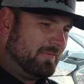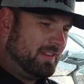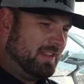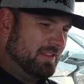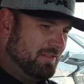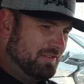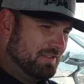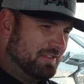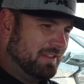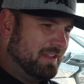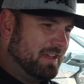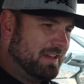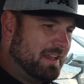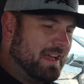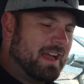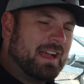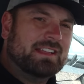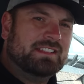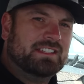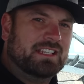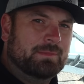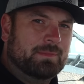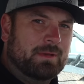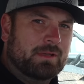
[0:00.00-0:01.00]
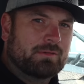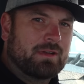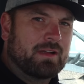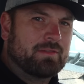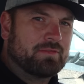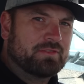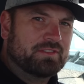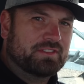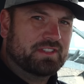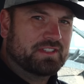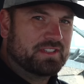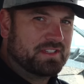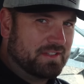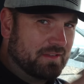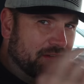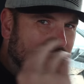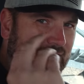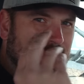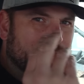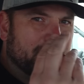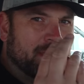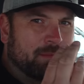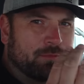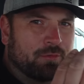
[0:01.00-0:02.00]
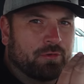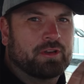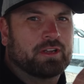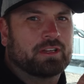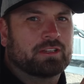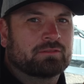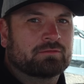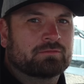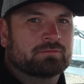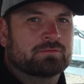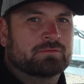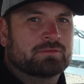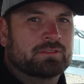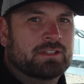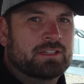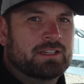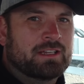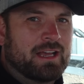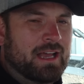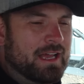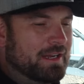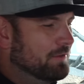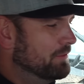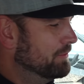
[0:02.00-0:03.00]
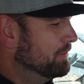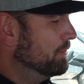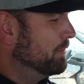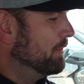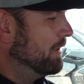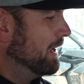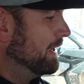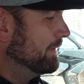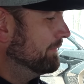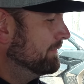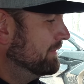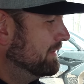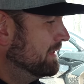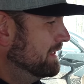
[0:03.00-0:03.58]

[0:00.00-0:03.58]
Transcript: There's a lot of ICP references stuck in my brain. I don't know why.